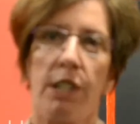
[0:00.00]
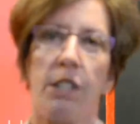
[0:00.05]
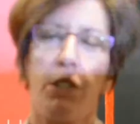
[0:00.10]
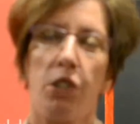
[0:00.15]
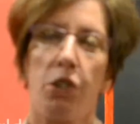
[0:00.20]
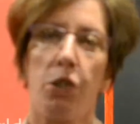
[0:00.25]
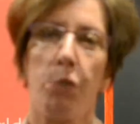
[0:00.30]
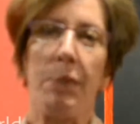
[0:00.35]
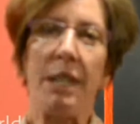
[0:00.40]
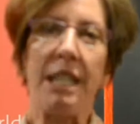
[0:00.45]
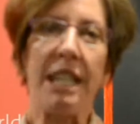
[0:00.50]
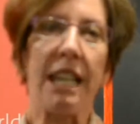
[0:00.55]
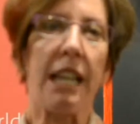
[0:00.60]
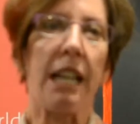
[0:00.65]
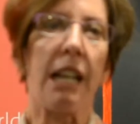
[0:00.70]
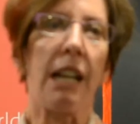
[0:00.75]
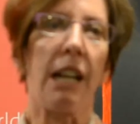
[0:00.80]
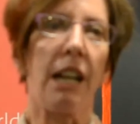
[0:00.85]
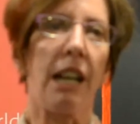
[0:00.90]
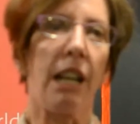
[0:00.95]
to
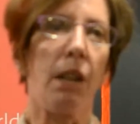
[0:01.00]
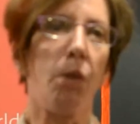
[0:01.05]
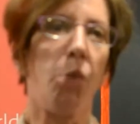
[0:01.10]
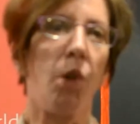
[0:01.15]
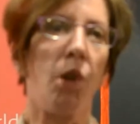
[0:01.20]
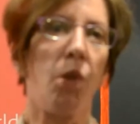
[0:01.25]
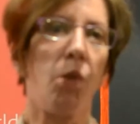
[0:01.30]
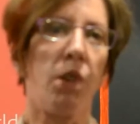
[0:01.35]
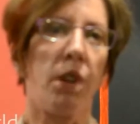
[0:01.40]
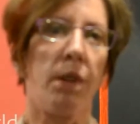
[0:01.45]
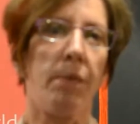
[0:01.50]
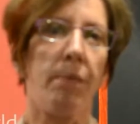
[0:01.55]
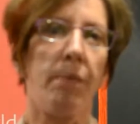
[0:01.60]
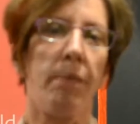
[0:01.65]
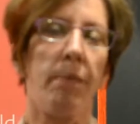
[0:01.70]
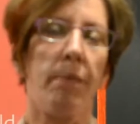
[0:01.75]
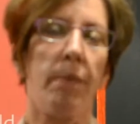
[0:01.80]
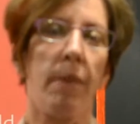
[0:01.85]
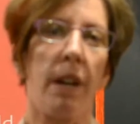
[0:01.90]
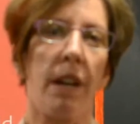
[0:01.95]
particularly welcome
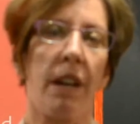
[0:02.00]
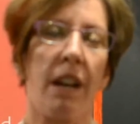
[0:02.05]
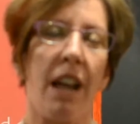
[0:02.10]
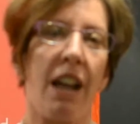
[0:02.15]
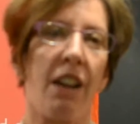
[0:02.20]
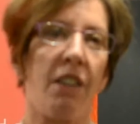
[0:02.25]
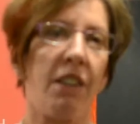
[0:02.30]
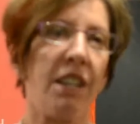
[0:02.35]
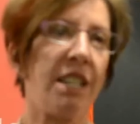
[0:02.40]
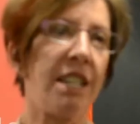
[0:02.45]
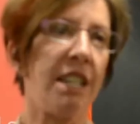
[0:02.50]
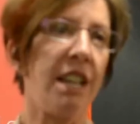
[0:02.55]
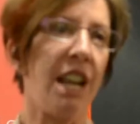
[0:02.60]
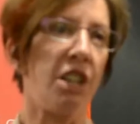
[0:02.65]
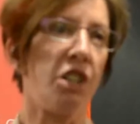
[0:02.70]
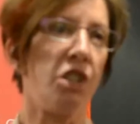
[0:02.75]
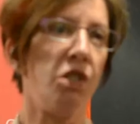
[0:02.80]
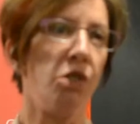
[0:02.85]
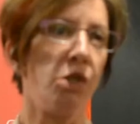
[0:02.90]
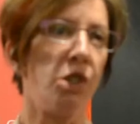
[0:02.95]
uh, our
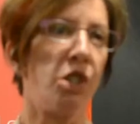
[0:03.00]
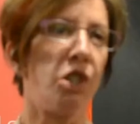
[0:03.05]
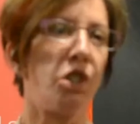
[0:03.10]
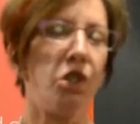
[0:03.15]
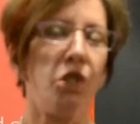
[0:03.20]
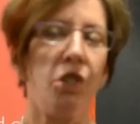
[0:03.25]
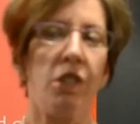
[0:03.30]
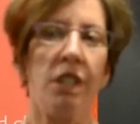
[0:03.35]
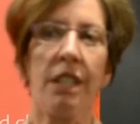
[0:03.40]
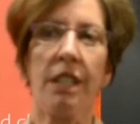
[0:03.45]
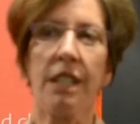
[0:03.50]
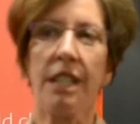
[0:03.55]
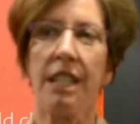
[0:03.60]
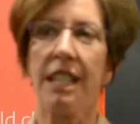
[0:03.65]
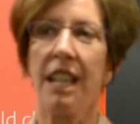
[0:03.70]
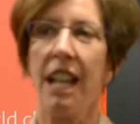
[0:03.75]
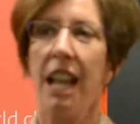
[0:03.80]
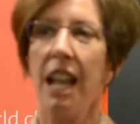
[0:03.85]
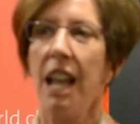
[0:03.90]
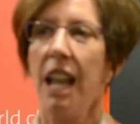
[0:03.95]
international students.
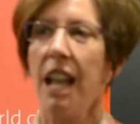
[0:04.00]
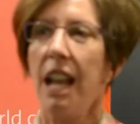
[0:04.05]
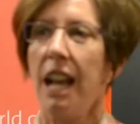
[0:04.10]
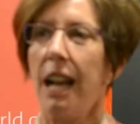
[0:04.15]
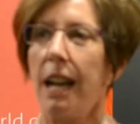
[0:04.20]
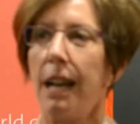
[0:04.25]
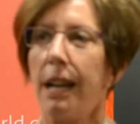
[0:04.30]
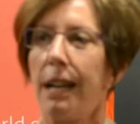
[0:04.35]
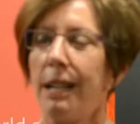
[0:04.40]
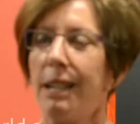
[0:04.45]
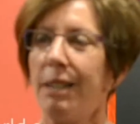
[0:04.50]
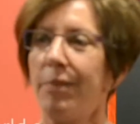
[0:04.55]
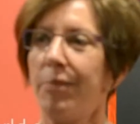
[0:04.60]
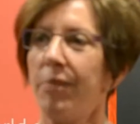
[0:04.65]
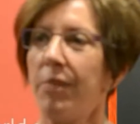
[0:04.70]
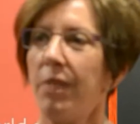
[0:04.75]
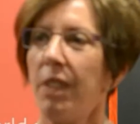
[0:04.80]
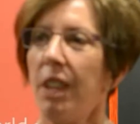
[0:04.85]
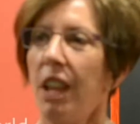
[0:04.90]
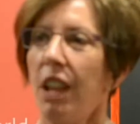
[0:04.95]

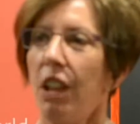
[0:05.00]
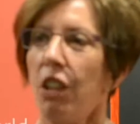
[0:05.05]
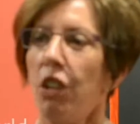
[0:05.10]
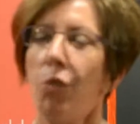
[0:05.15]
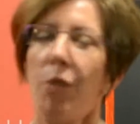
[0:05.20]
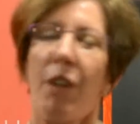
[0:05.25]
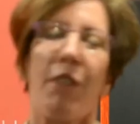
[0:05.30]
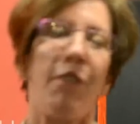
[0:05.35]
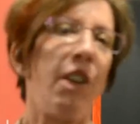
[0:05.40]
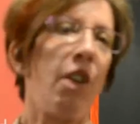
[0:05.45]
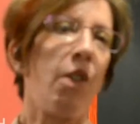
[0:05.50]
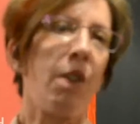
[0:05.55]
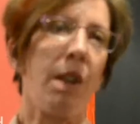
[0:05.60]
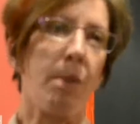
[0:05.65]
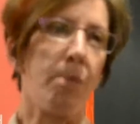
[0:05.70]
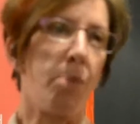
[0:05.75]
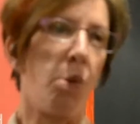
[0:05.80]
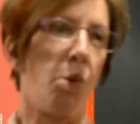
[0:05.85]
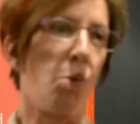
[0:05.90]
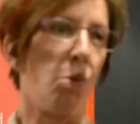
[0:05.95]
Um, you are very
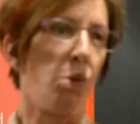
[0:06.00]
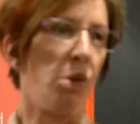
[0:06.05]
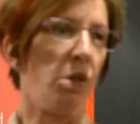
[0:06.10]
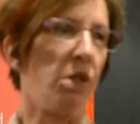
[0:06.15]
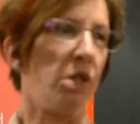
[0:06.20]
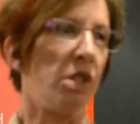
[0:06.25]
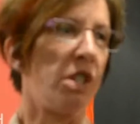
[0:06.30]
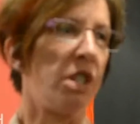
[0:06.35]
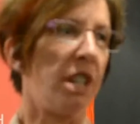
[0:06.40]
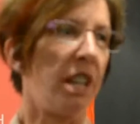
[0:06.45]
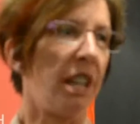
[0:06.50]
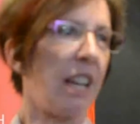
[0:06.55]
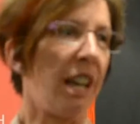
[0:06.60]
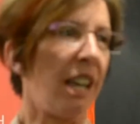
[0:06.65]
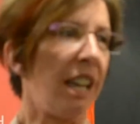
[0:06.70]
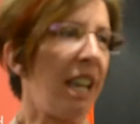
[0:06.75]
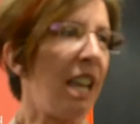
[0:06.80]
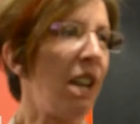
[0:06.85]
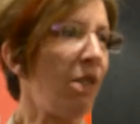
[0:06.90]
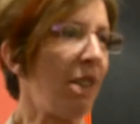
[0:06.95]
important uh,
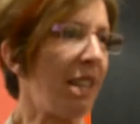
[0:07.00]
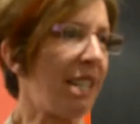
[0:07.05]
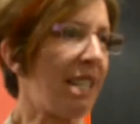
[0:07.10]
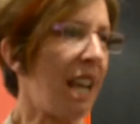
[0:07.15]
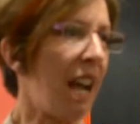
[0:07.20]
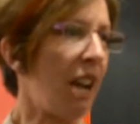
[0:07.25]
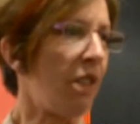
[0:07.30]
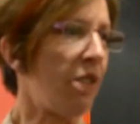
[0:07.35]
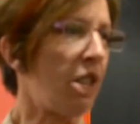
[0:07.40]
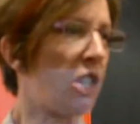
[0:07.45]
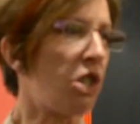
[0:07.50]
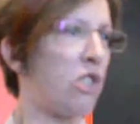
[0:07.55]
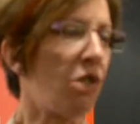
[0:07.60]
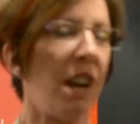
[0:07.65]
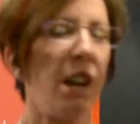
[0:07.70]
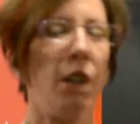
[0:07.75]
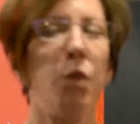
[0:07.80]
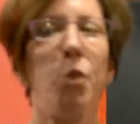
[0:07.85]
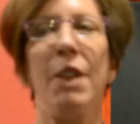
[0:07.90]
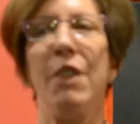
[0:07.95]
here in South
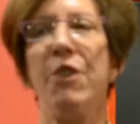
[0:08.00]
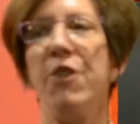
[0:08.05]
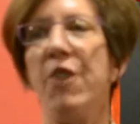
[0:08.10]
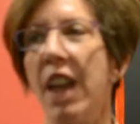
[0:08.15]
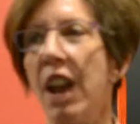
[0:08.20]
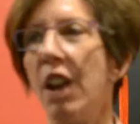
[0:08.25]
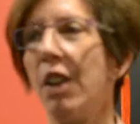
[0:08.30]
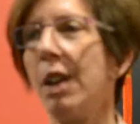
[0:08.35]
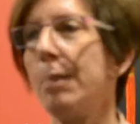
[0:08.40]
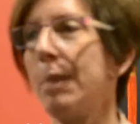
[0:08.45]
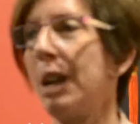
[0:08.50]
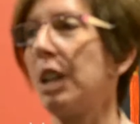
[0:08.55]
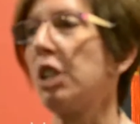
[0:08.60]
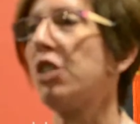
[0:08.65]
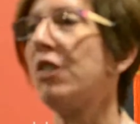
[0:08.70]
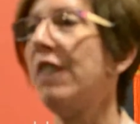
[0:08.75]
Australia. We very much